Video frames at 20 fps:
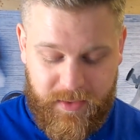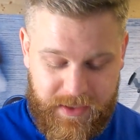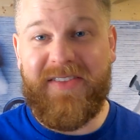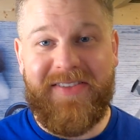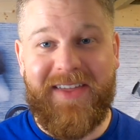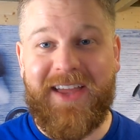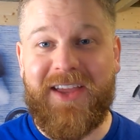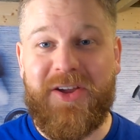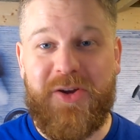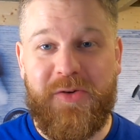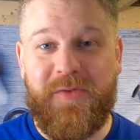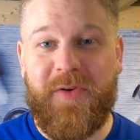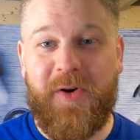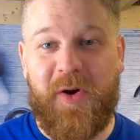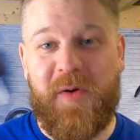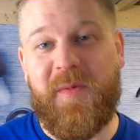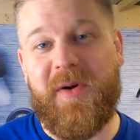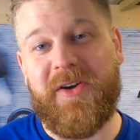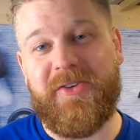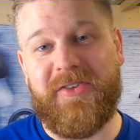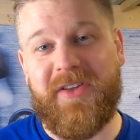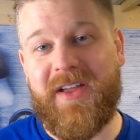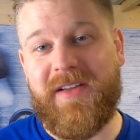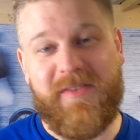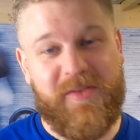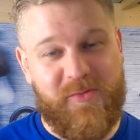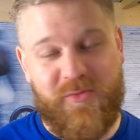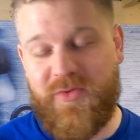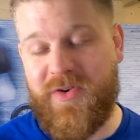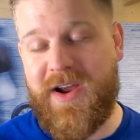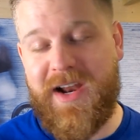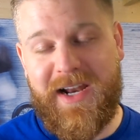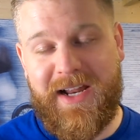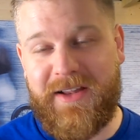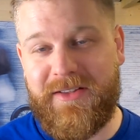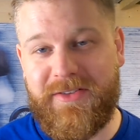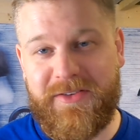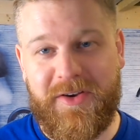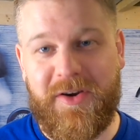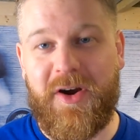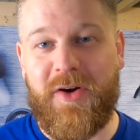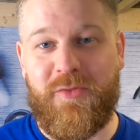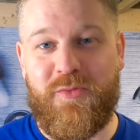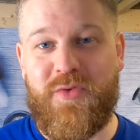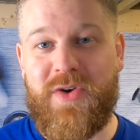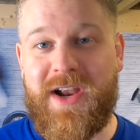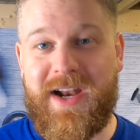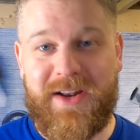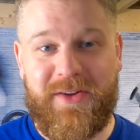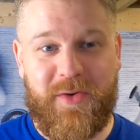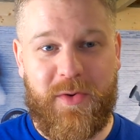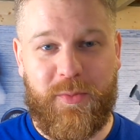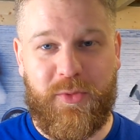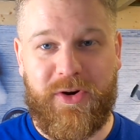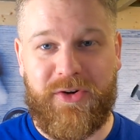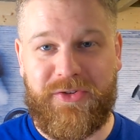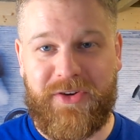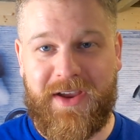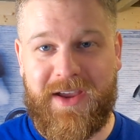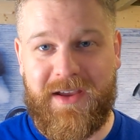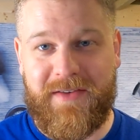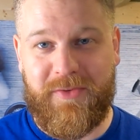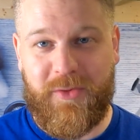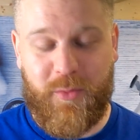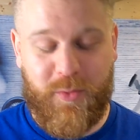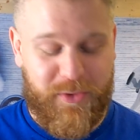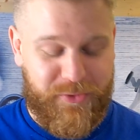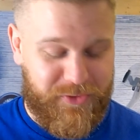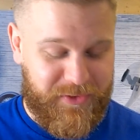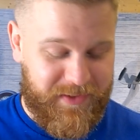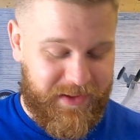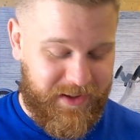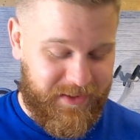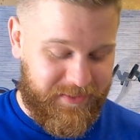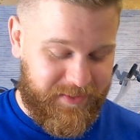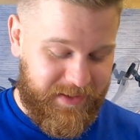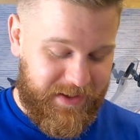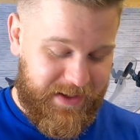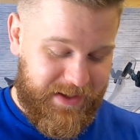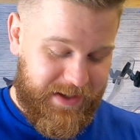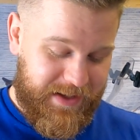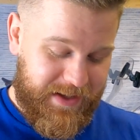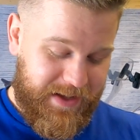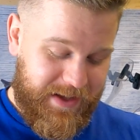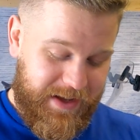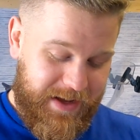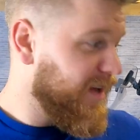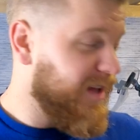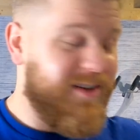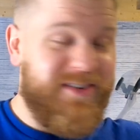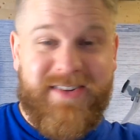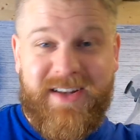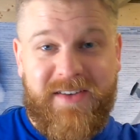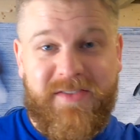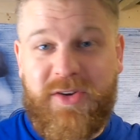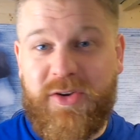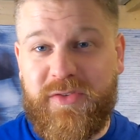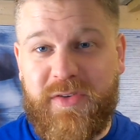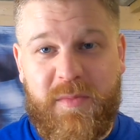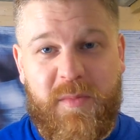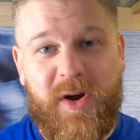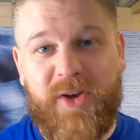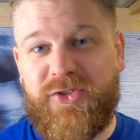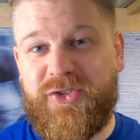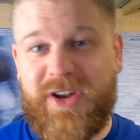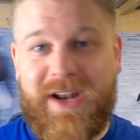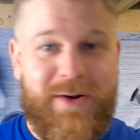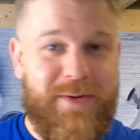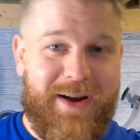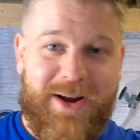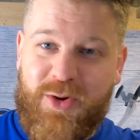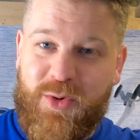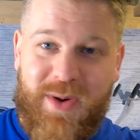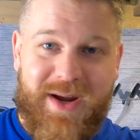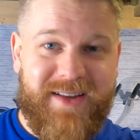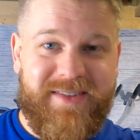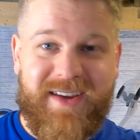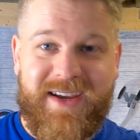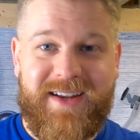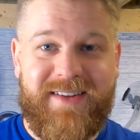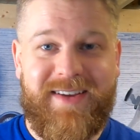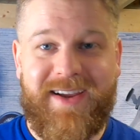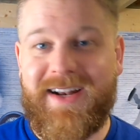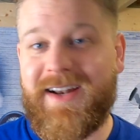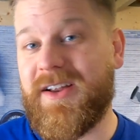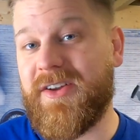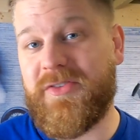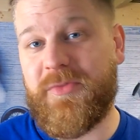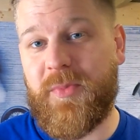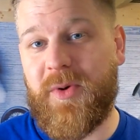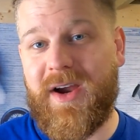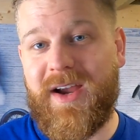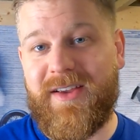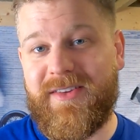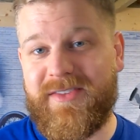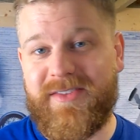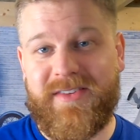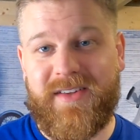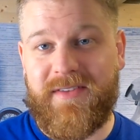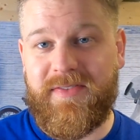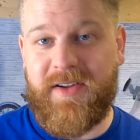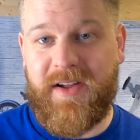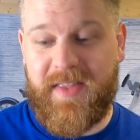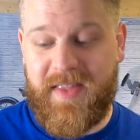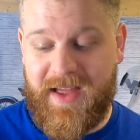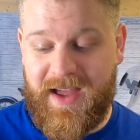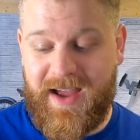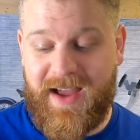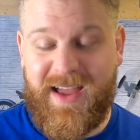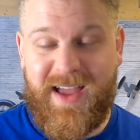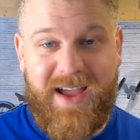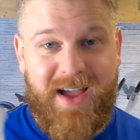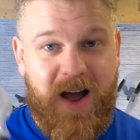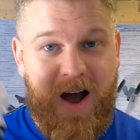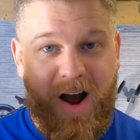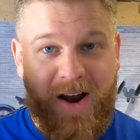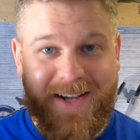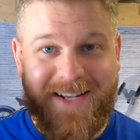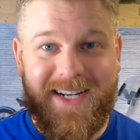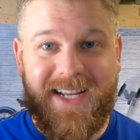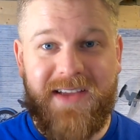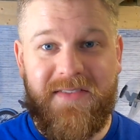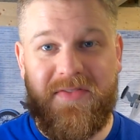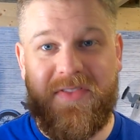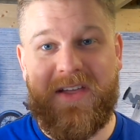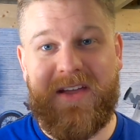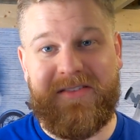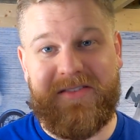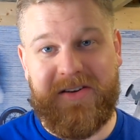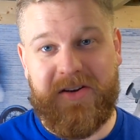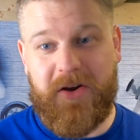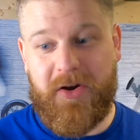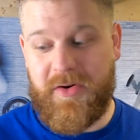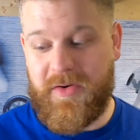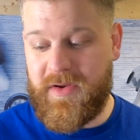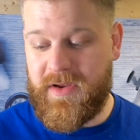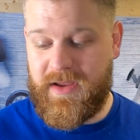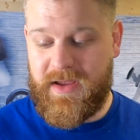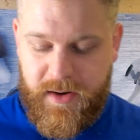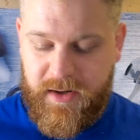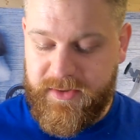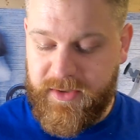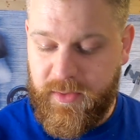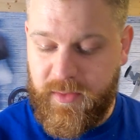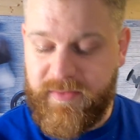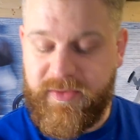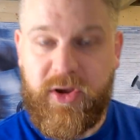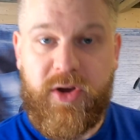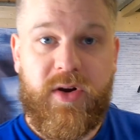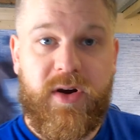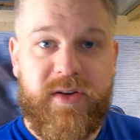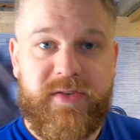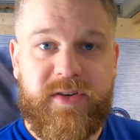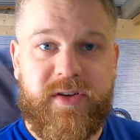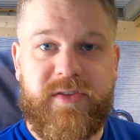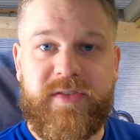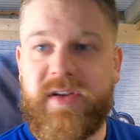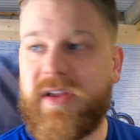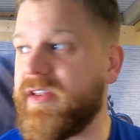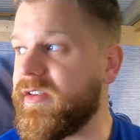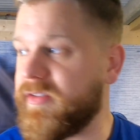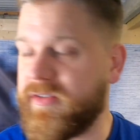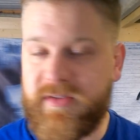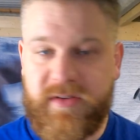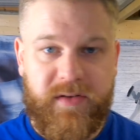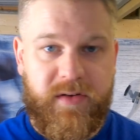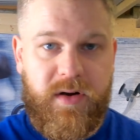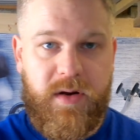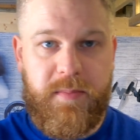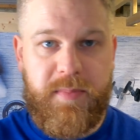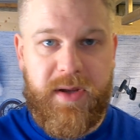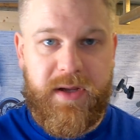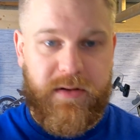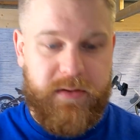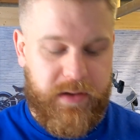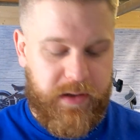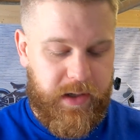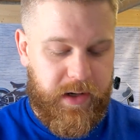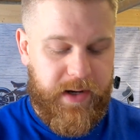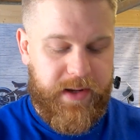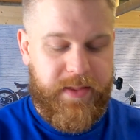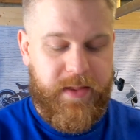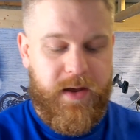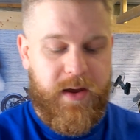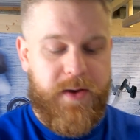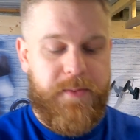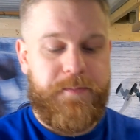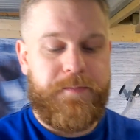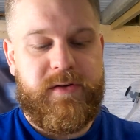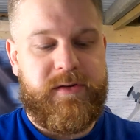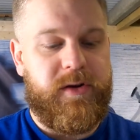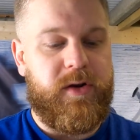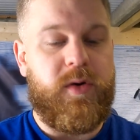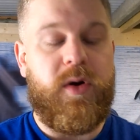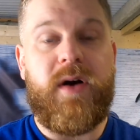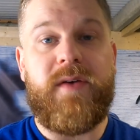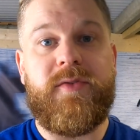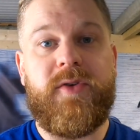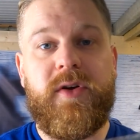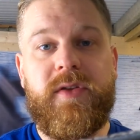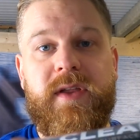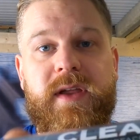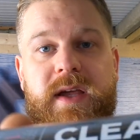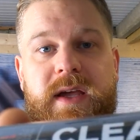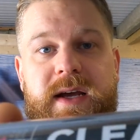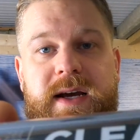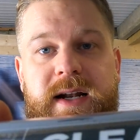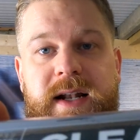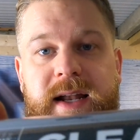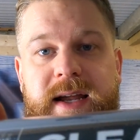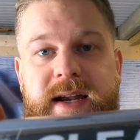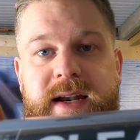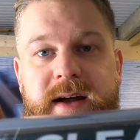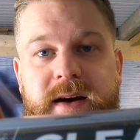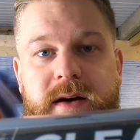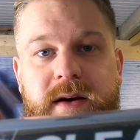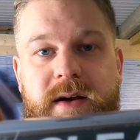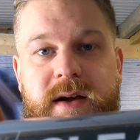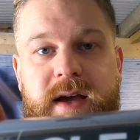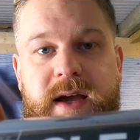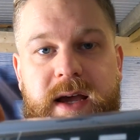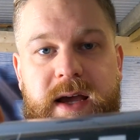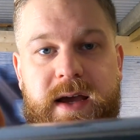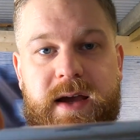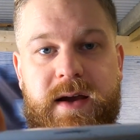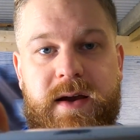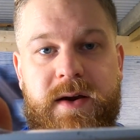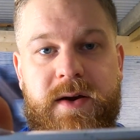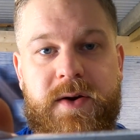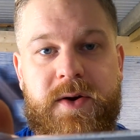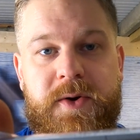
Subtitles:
Thank you very much, Steve. I really do appreciate it if you're watching this. Instead of using my generic quick detailing sprays and stuff like that, I'm going to give this a go. I don't know if you guys can see this because I've got a big light there. So I've got the cleaner here.